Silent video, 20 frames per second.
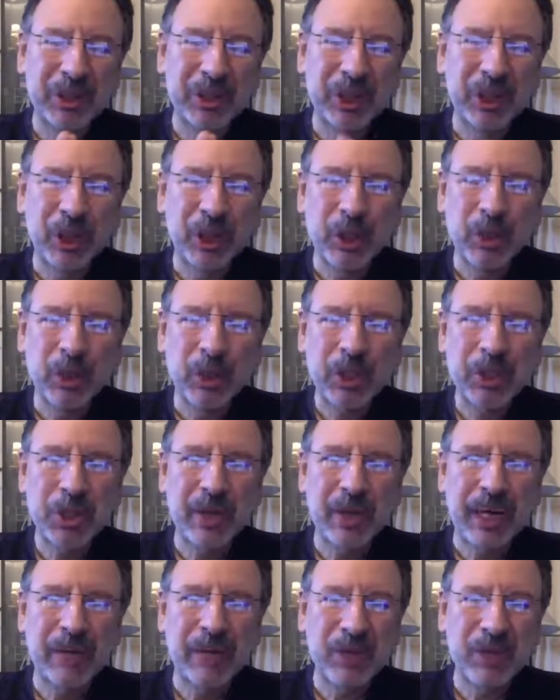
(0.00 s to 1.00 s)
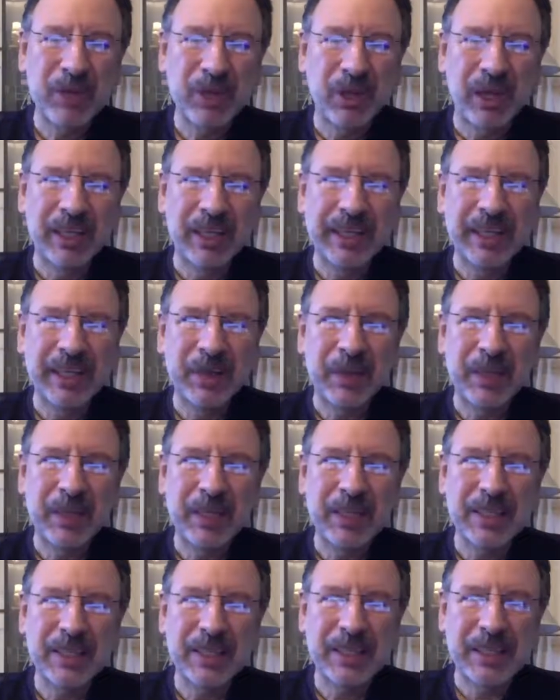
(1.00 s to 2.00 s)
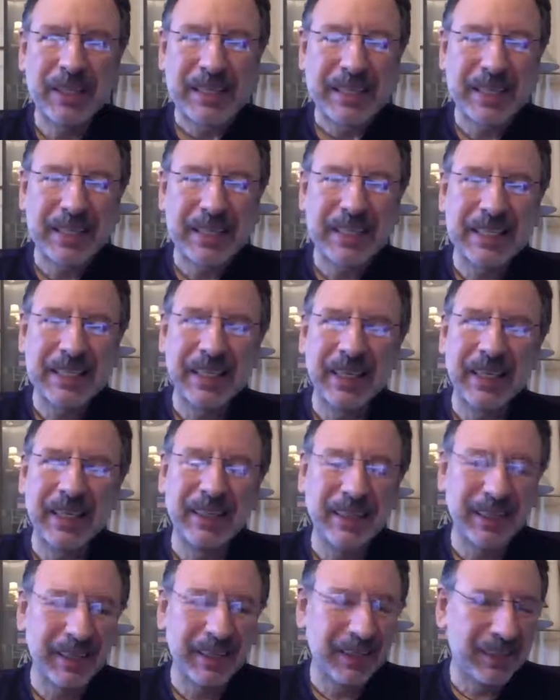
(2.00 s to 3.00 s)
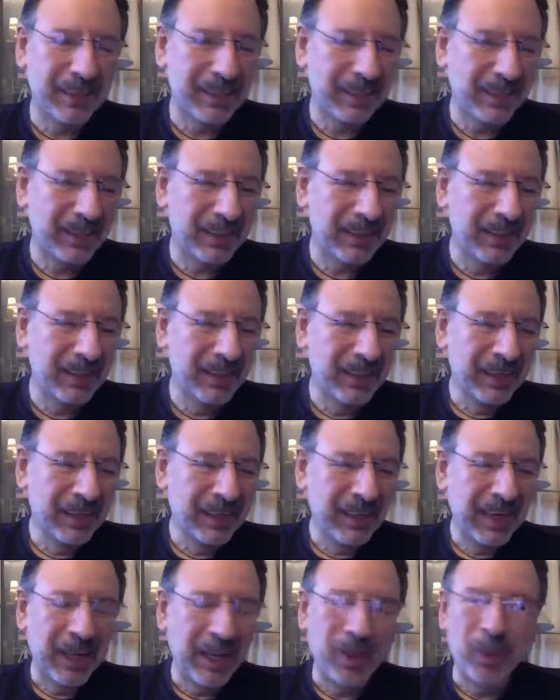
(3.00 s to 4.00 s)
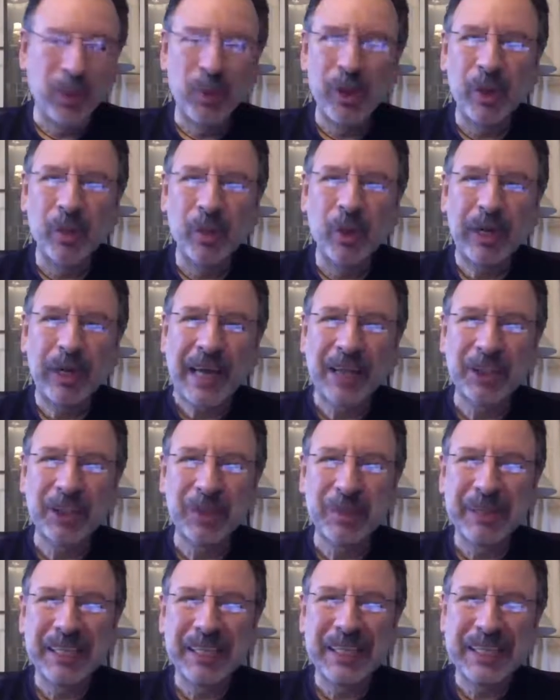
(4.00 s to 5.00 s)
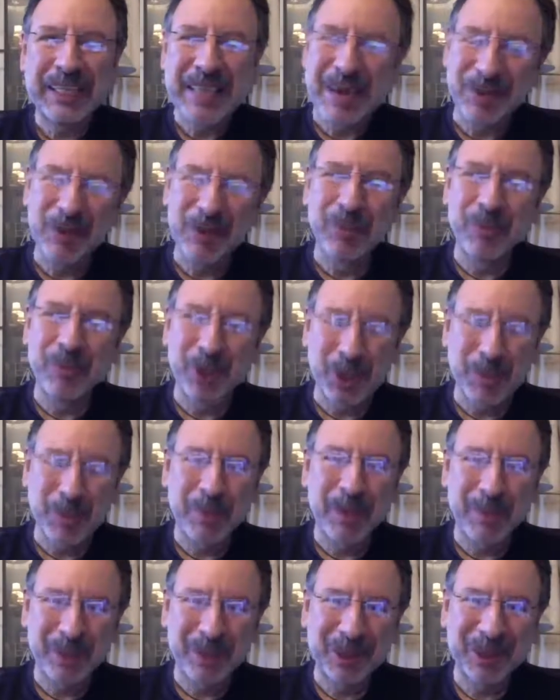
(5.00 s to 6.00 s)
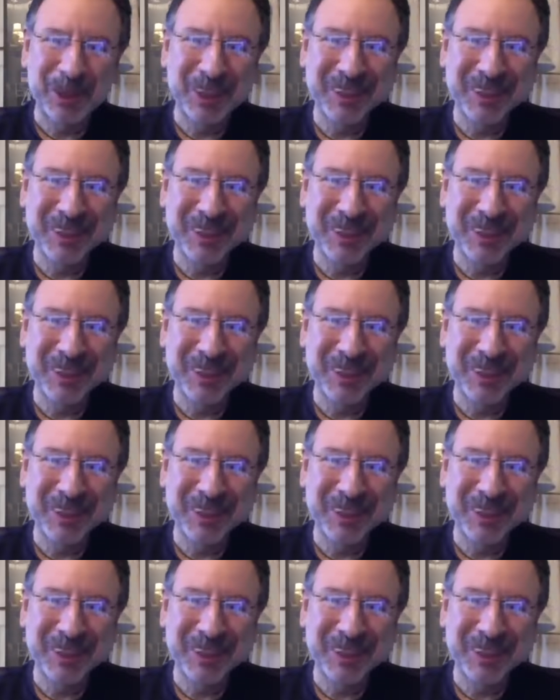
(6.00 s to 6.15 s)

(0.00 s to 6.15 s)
You know, you work so hard for so long to get one of these things done, and the real work actually begins after the book is published.